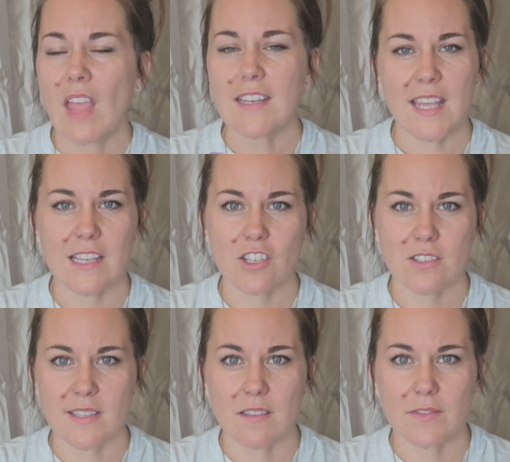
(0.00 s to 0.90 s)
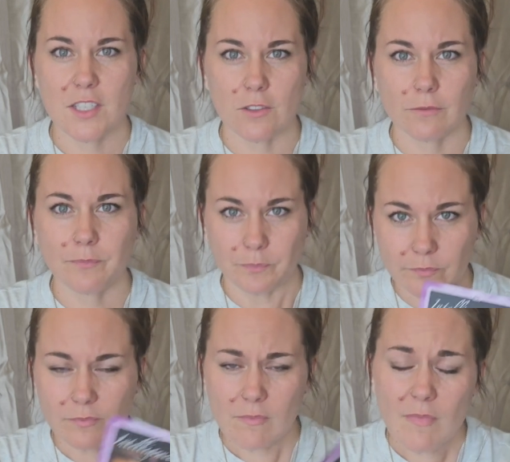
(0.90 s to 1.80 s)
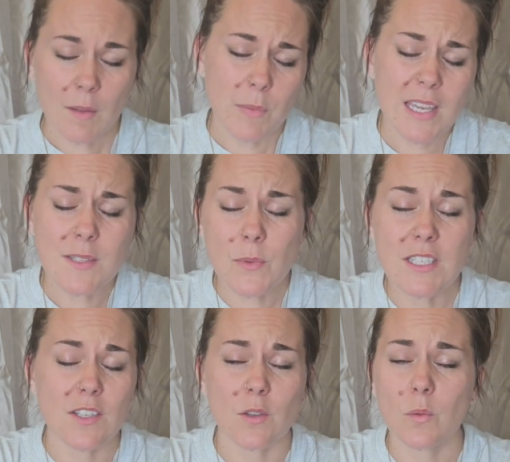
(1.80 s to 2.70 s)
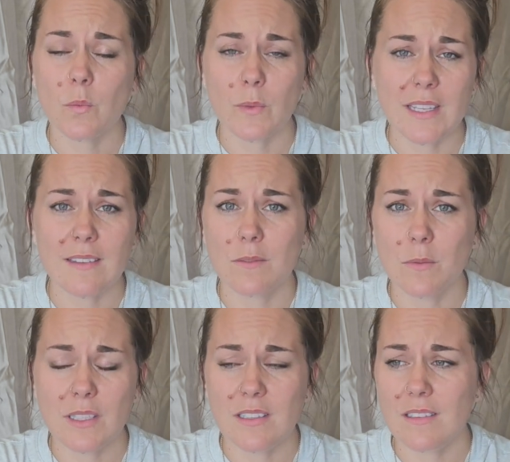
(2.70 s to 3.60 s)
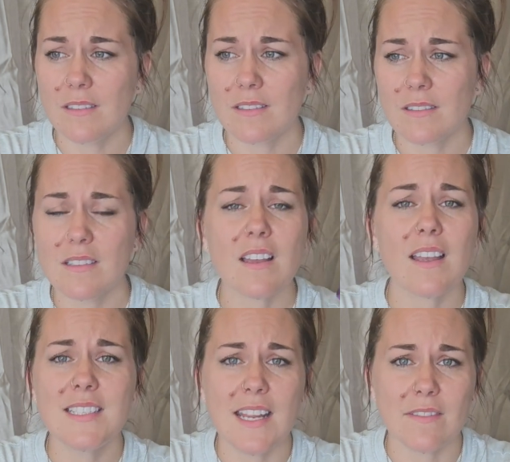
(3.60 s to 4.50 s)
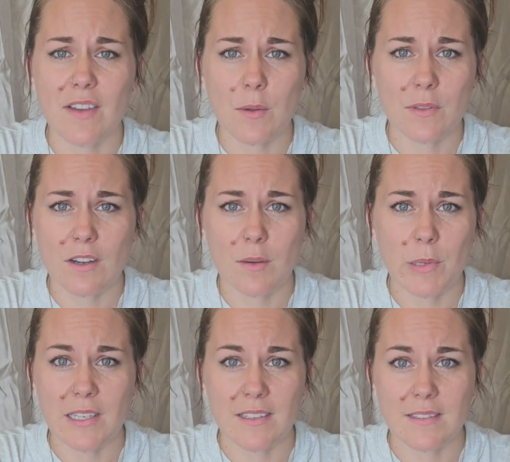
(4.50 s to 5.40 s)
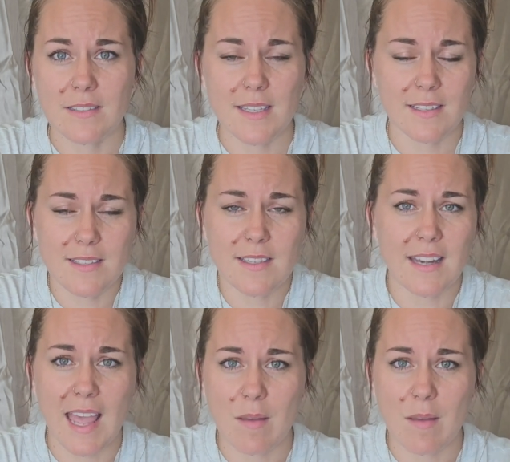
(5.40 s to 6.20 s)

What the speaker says: attach yourself to. Because we do, we identify with our opinions. It's going to